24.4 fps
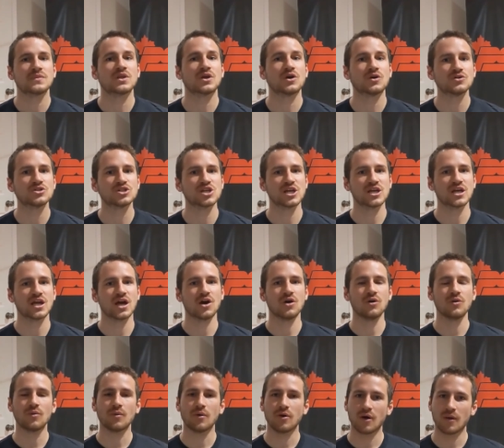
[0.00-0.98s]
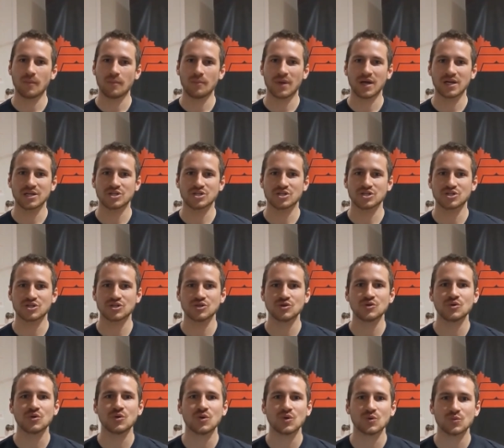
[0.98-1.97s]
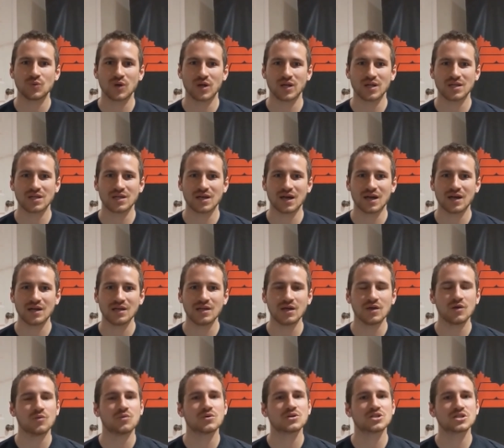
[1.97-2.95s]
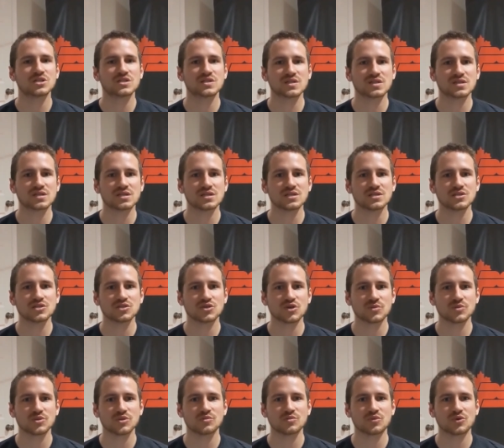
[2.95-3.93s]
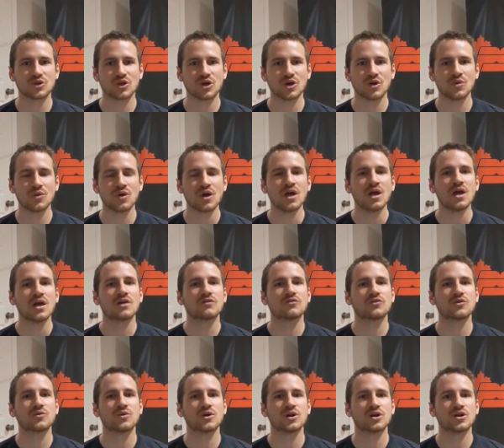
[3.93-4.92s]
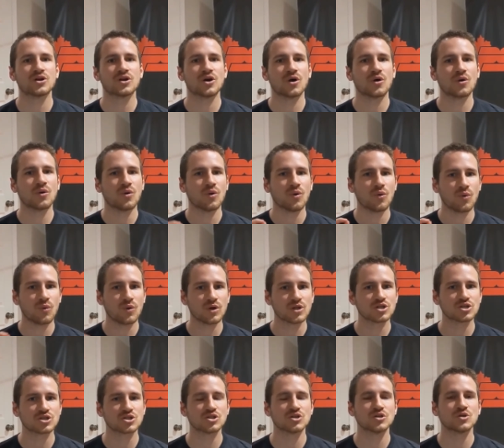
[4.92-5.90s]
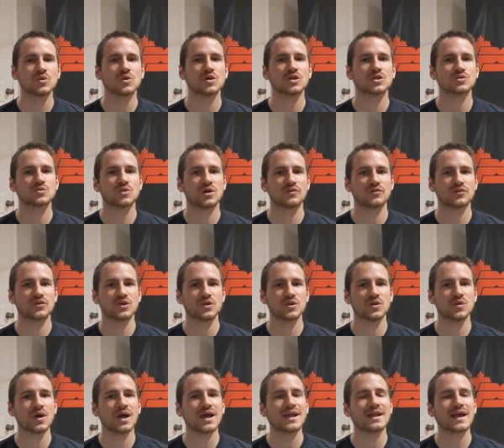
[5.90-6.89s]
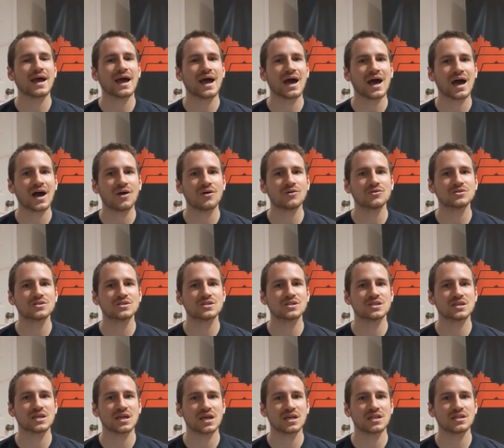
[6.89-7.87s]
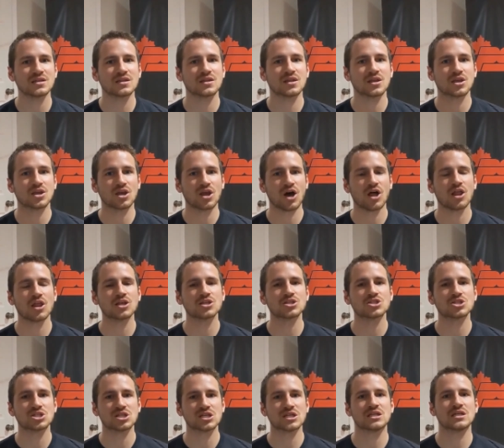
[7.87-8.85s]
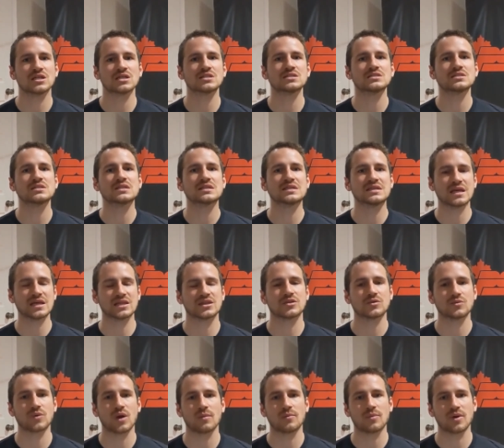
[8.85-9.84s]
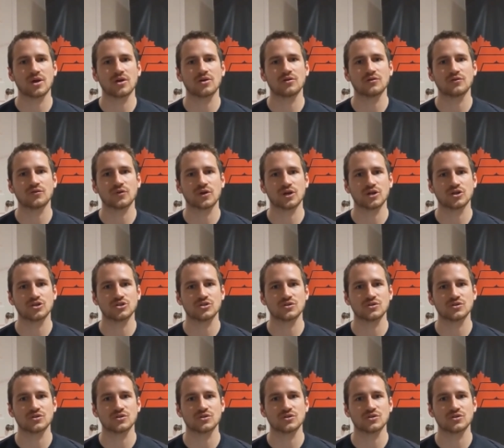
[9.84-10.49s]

Go check out my shoe running guide, which is linked in the description below if you wanna know which shoe is right for you and how to get the knowledge needed to get the right pair of running